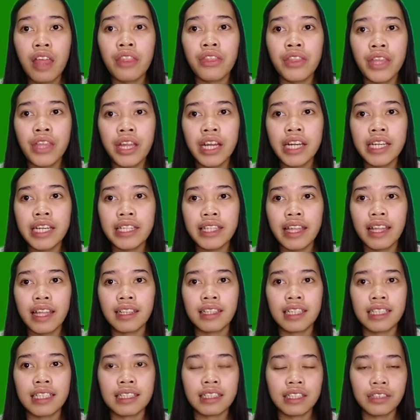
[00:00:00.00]
they are
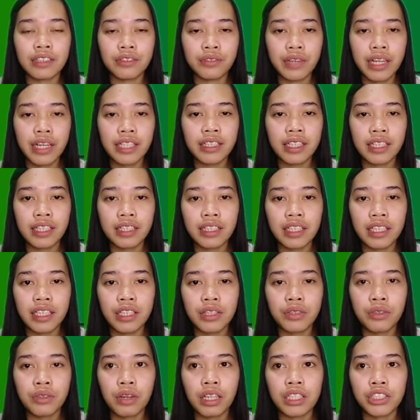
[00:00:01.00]
then integrated
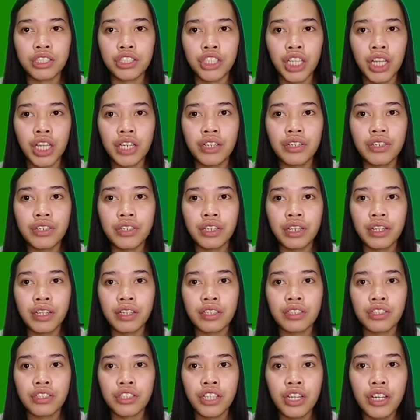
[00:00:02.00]
into a
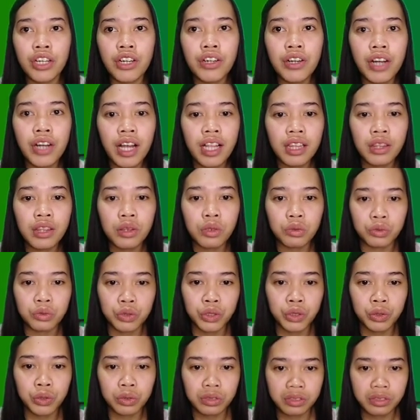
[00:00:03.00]
general
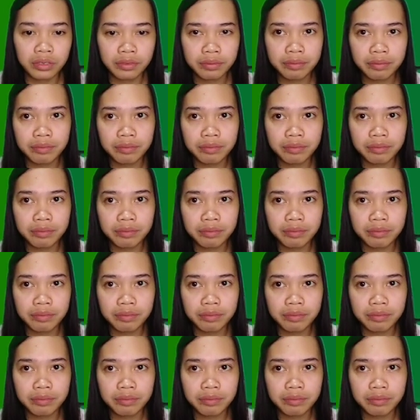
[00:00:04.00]
notion.